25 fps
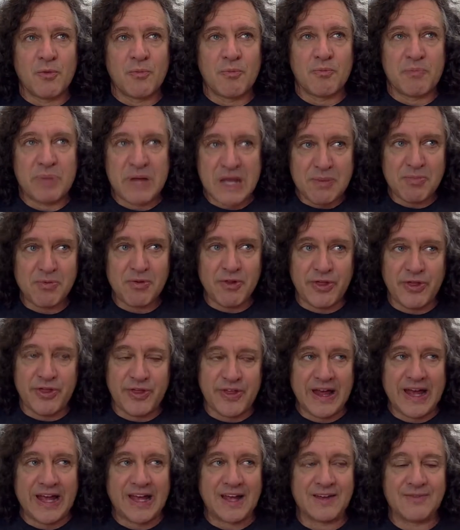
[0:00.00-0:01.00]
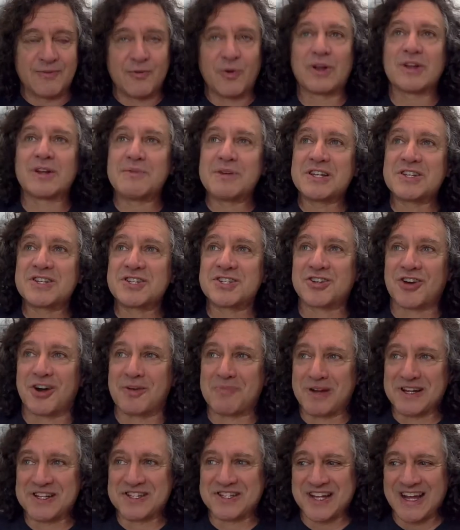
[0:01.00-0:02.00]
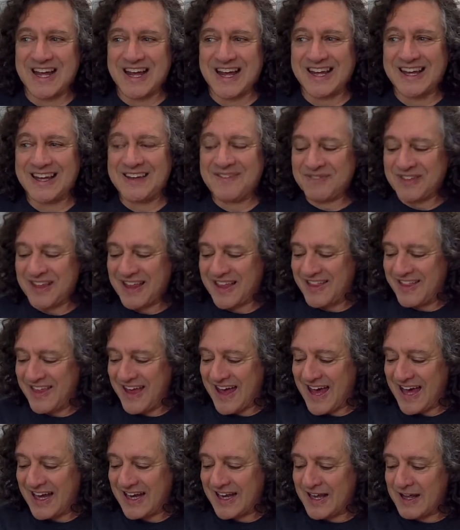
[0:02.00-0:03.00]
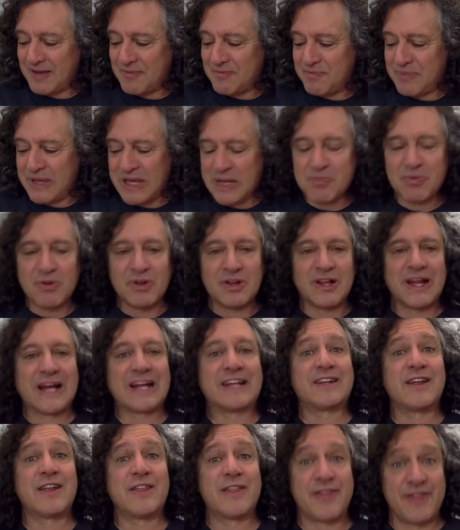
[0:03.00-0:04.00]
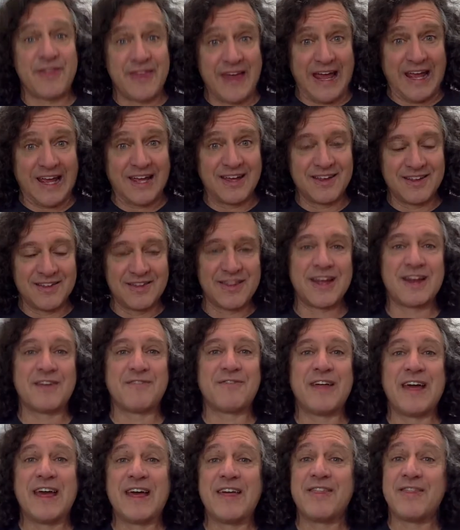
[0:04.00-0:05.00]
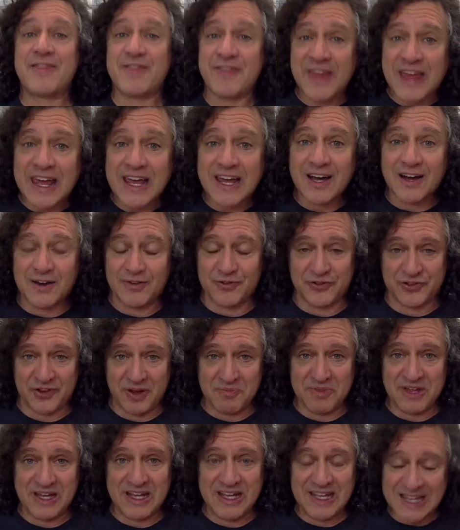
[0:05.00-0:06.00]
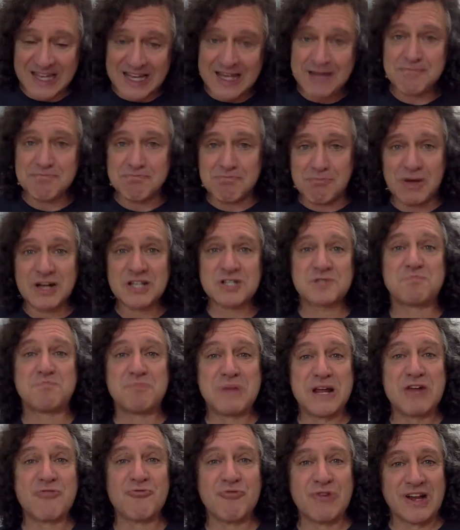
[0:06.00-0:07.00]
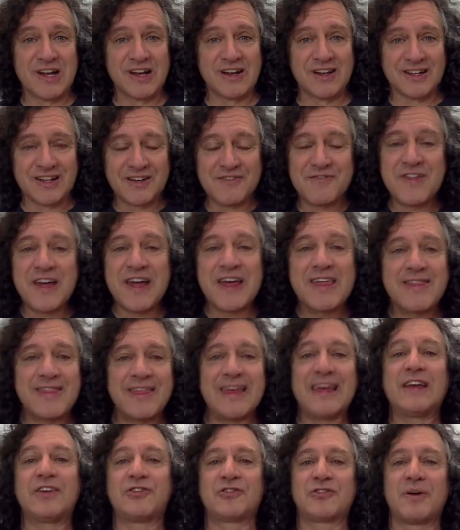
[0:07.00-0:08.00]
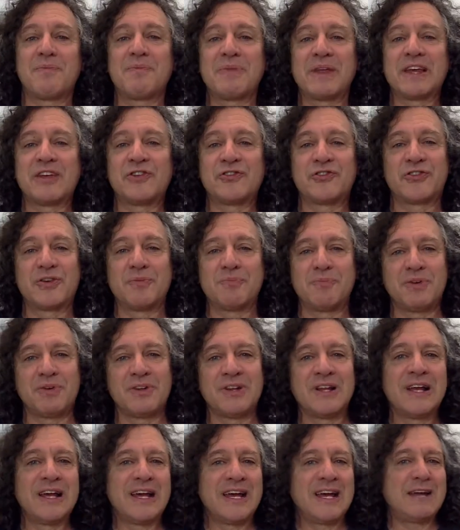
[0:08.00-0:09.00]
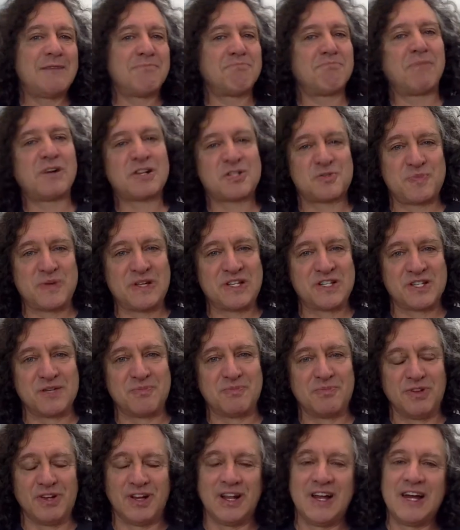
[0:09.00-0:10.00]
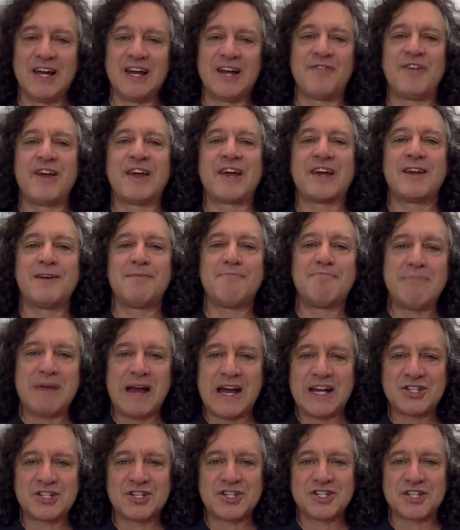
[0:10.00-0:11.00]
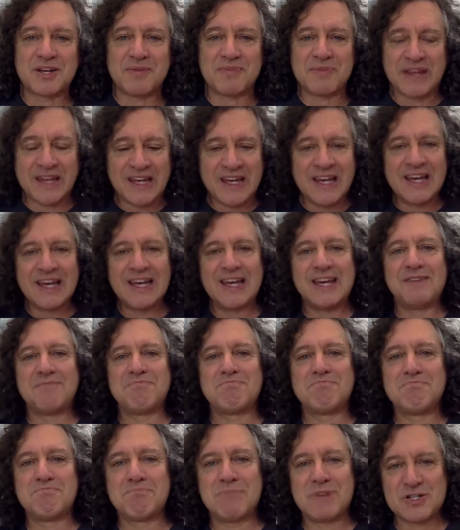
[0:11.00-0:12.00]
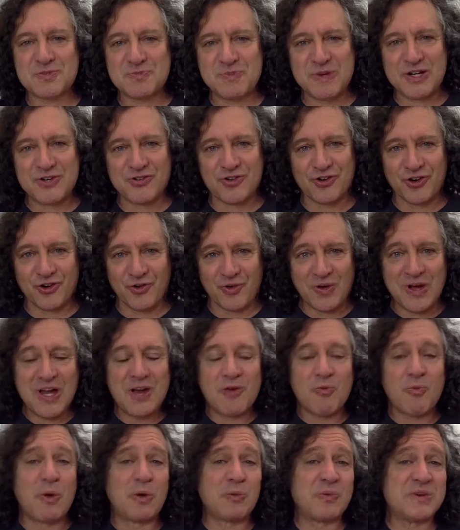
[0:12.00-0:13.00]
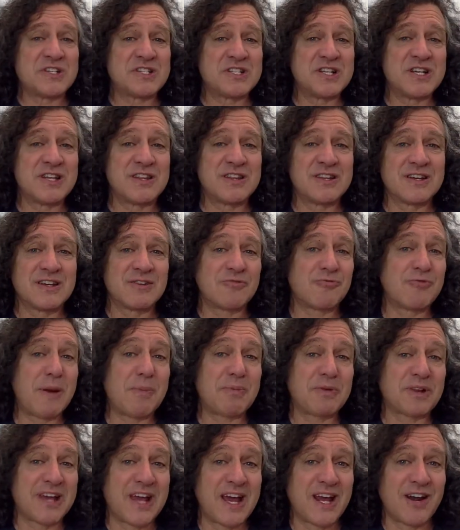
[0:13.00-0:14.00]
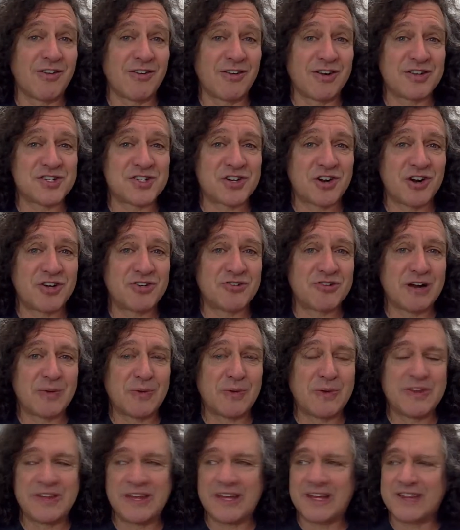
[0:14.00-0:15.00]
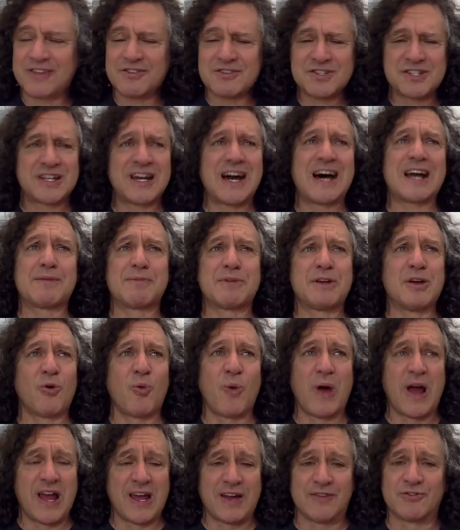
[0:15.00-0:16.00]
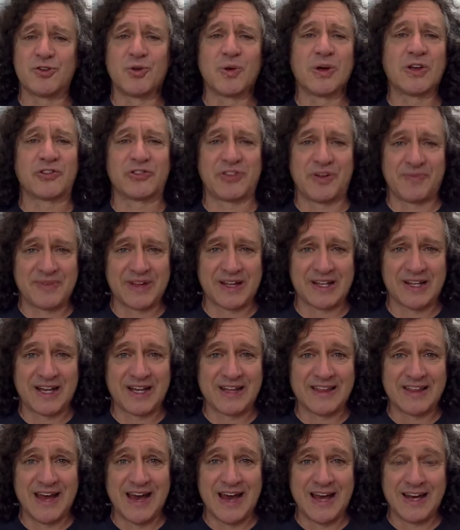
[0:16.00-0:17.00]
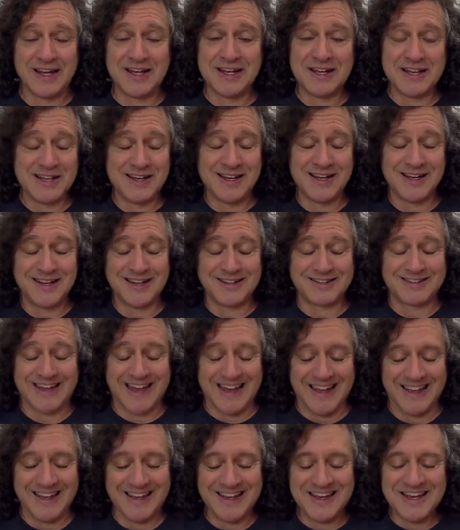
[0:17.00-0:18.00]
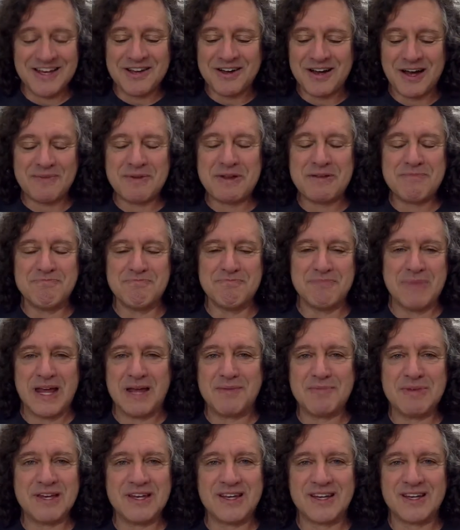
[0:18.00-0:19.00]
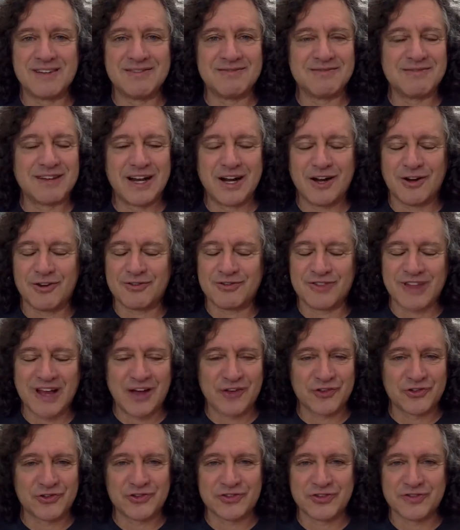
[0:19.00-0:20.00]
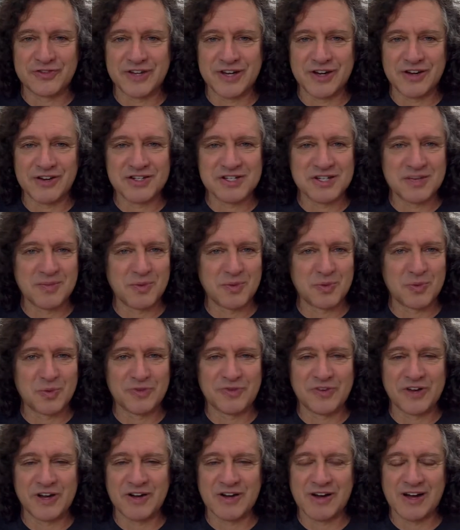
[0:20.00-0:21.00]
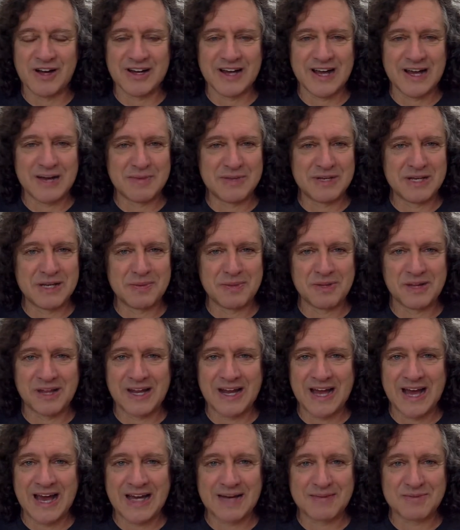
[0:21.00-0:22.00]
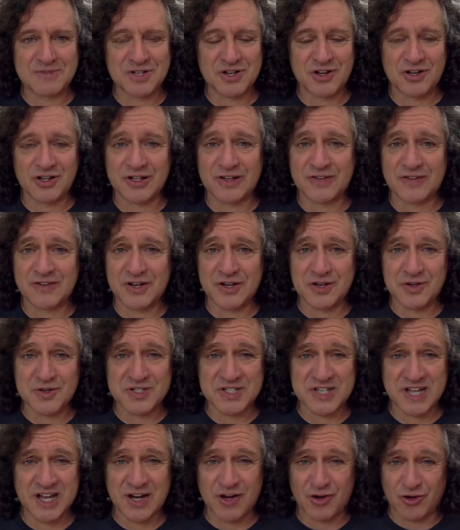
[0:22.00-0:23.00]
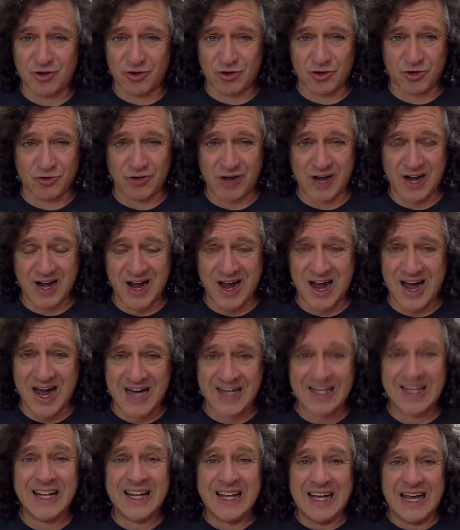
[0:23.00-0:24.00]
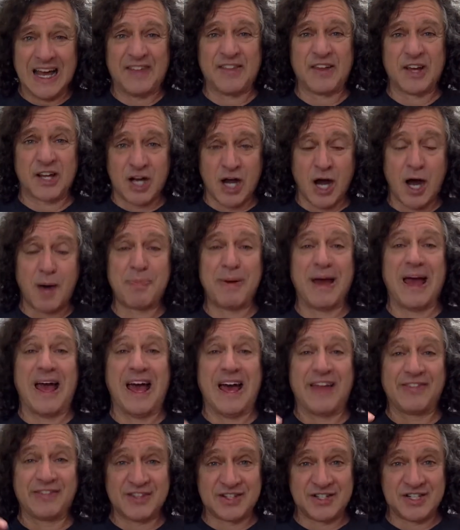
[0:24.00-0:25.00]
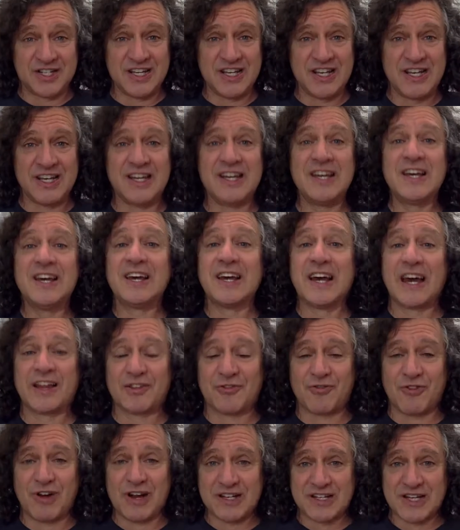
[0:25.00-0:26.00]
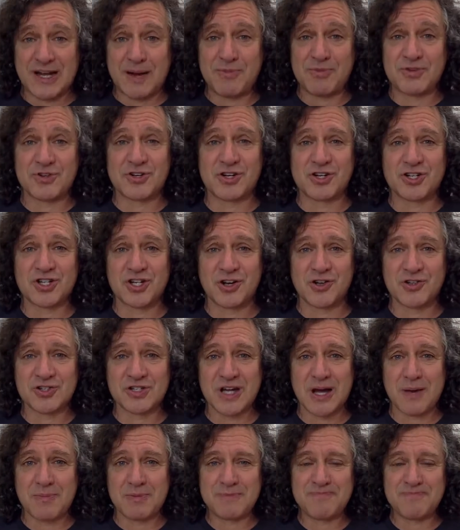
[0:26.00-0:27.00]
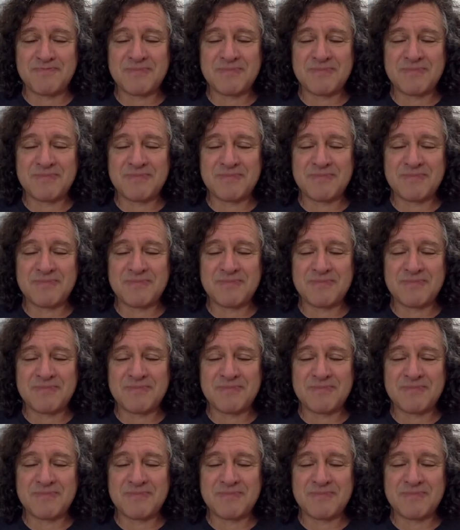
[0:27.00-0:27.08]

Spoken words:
People think, well, let me just start by saying that people like to think that if they think of something, it must be real. If they think something is simple, it must be simple. If they can imagine something, it must be true. When we see the replicator on Star Trek, we think there's got to be a way of doing something like that. Okay, I mean, maybe in, you know, thousands of years, someone will figure out how to manipulate atoms, and all you have to do is say Earl Grey hot, and the cup and the tea at the right temperature shows up.